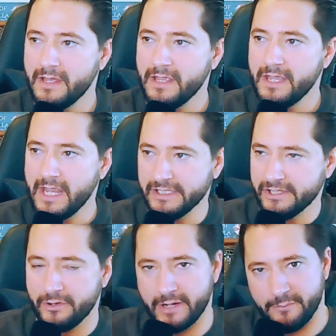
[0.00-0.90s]
And you
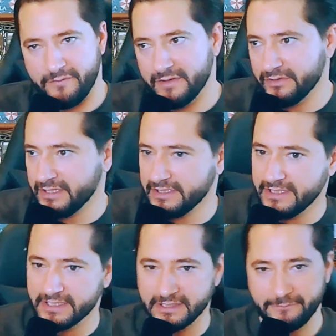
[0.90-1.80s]
know what I'm feeling in
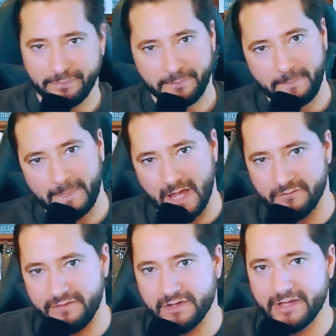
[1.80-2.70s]
here? I'm
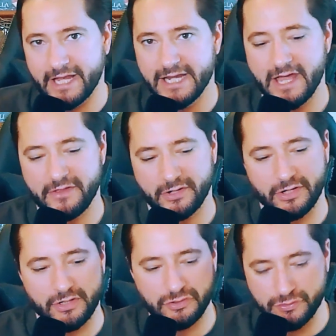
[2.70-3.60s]
feeling another
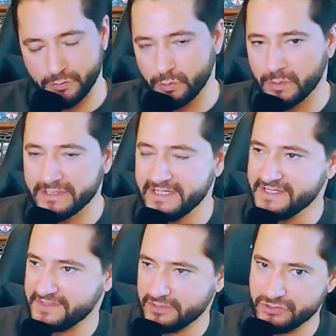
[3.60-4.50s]
dual
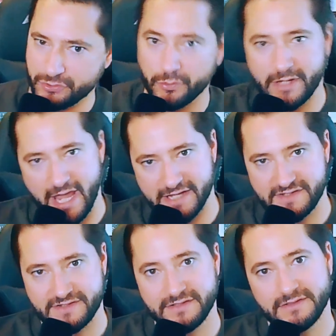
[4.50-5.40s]
disc jewel
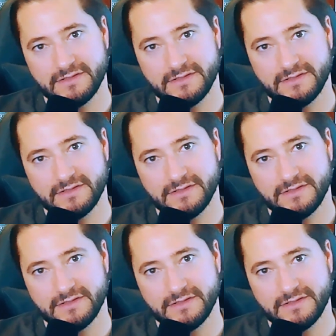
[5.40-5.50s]
case.